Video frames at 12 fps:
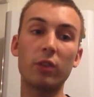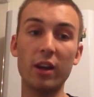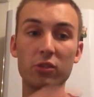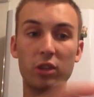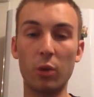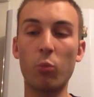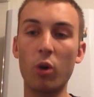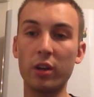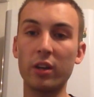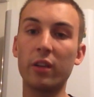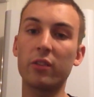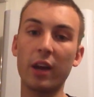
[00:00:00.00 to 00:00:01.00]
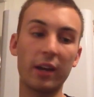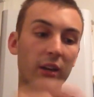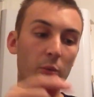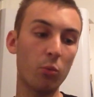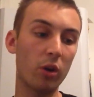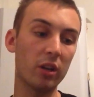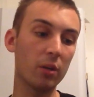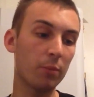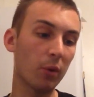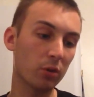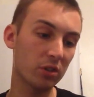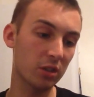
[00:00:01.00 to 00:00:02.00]
You actually get one in the tank and then one in the
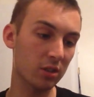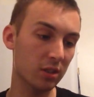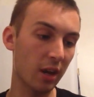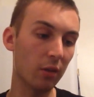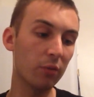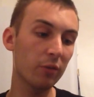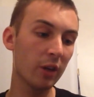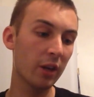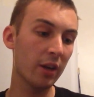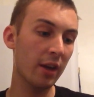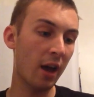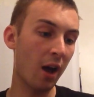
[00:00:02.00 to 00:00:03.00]
box itself.